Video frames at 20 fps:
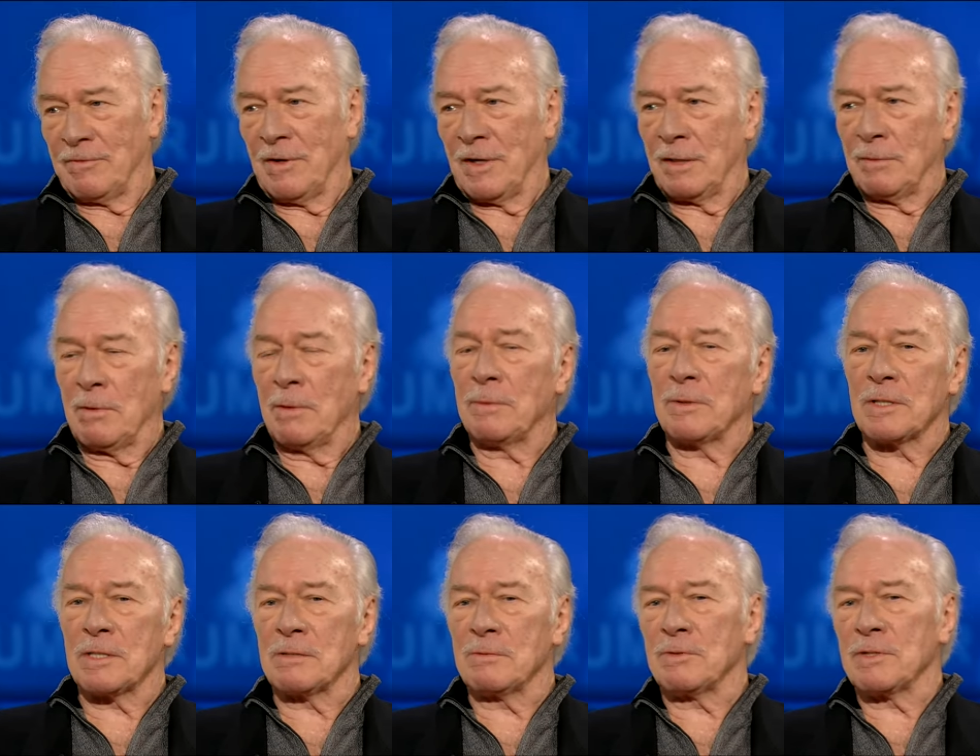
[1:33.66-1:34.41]
a funny way
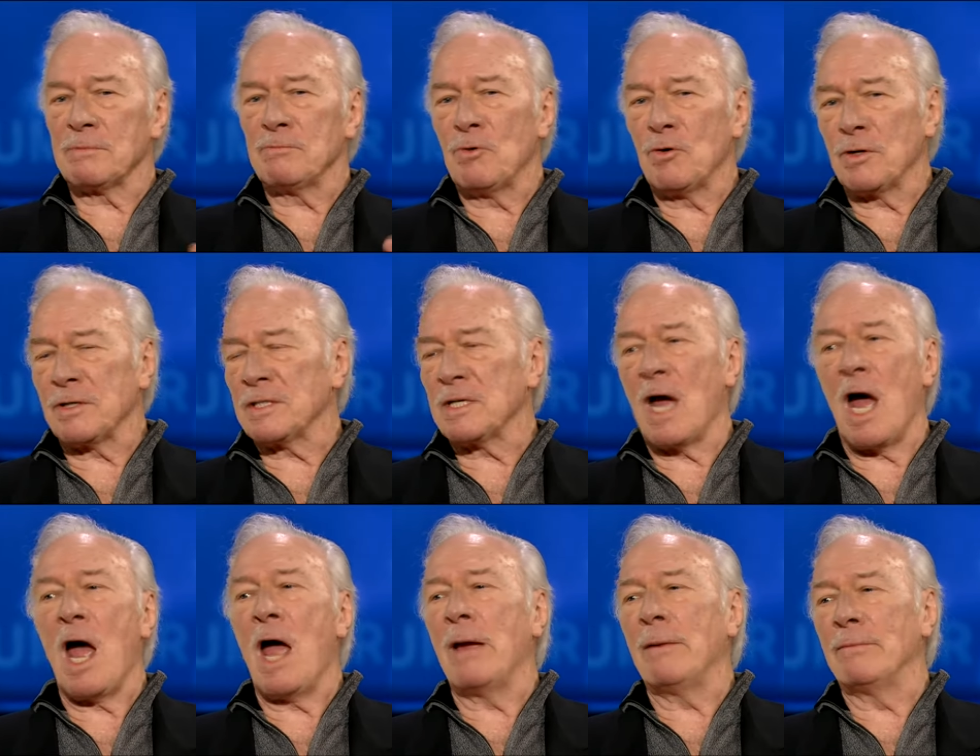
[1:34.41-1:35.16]
because there was more
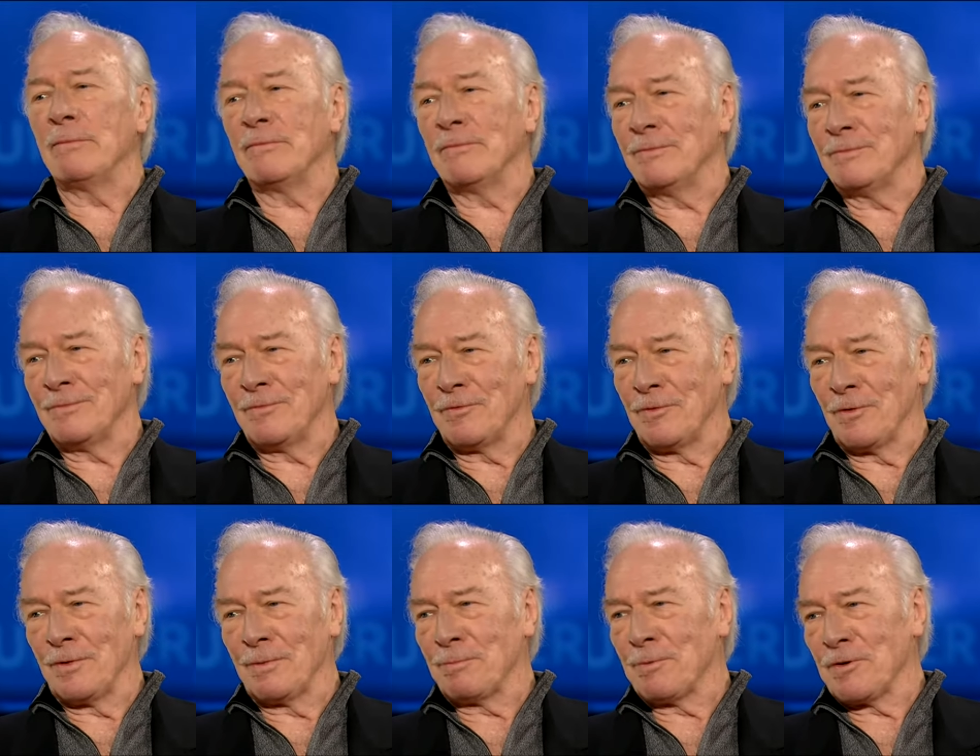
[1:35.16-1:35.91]
time
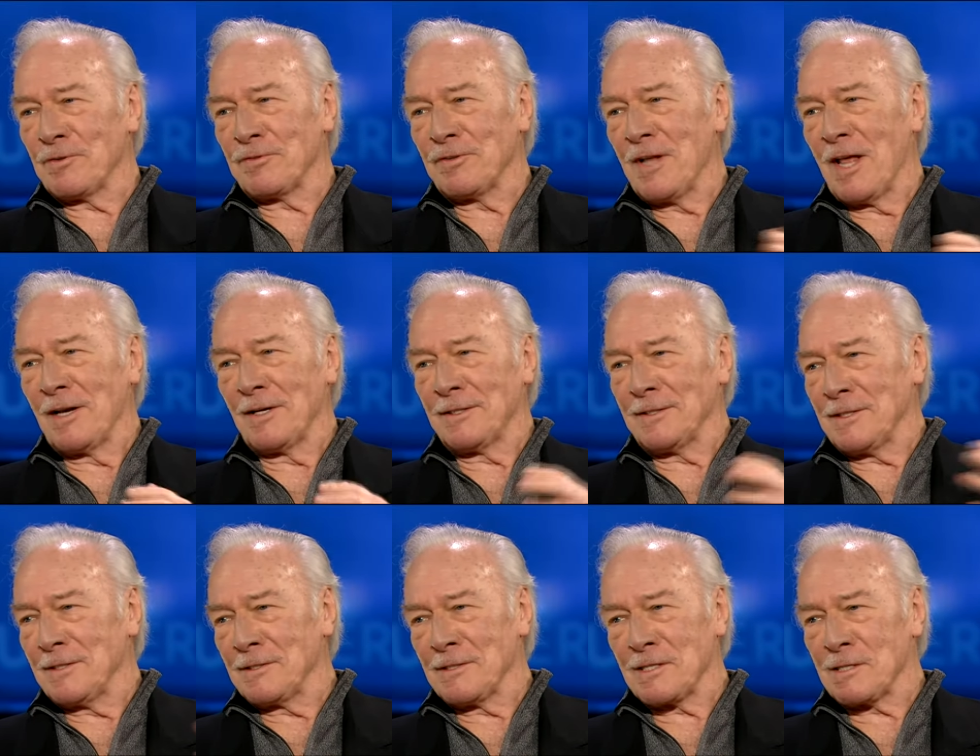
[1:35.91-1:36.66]
for the
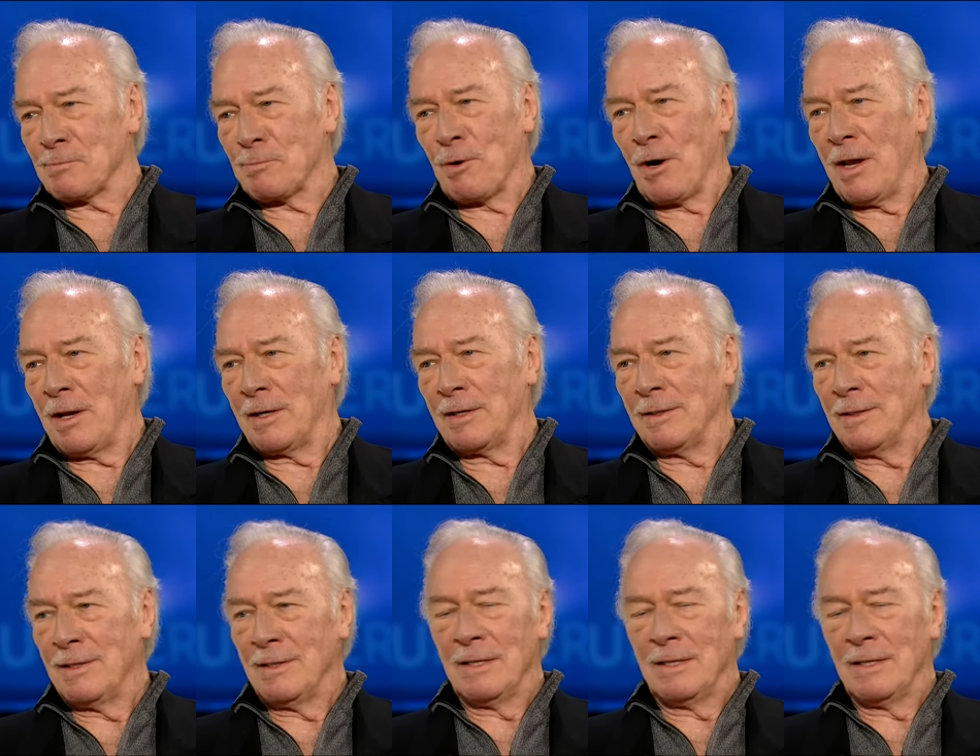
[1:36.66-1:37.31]
personality to spread.